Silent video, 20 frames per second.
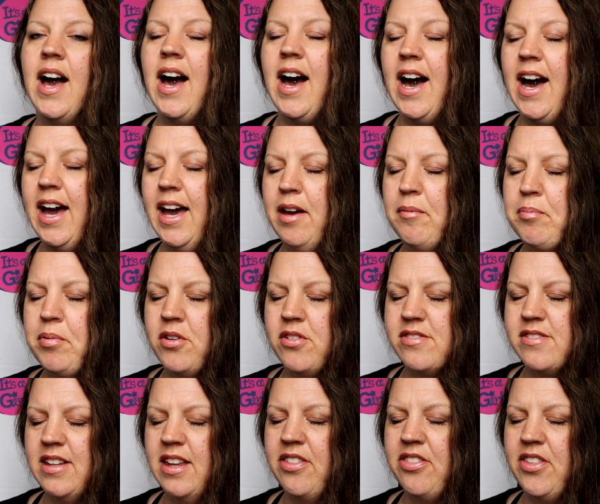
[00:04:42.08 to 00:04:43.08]
I
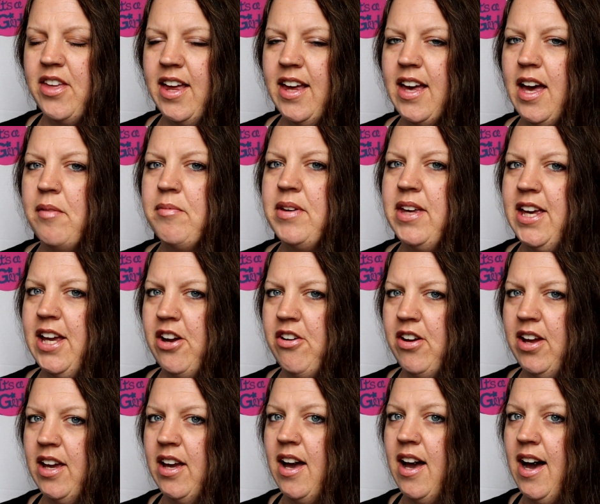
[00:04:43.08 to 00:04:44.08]
personally think I'm
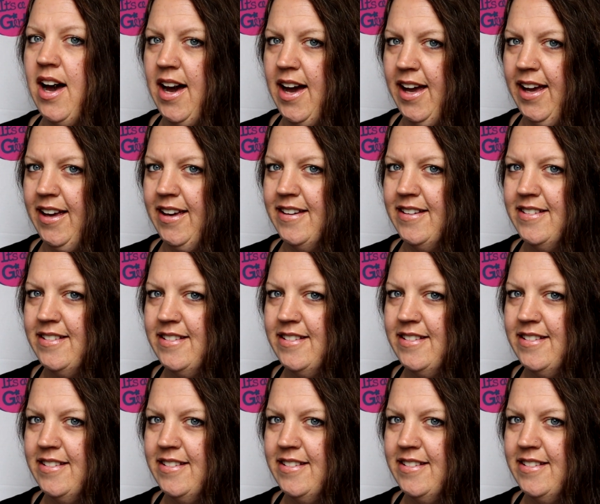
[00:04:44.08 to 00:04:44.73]
carrying high.